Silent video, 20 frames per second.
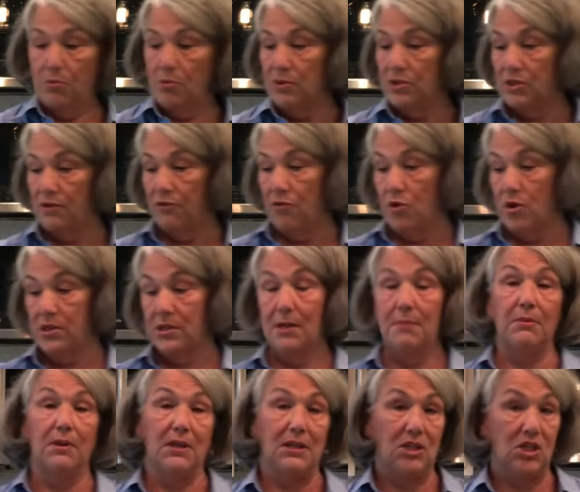which of course I'm
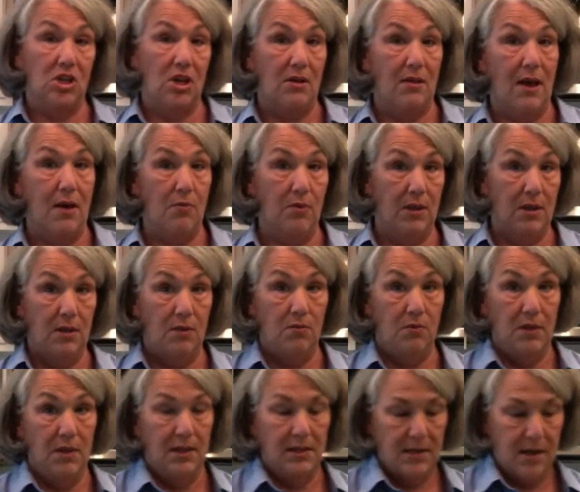going to share that with you
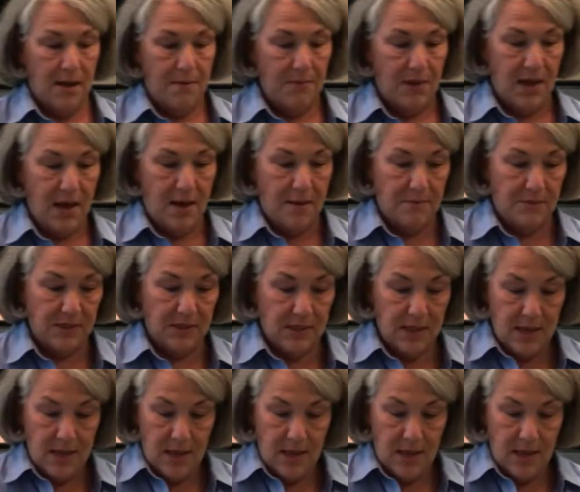when the time comes.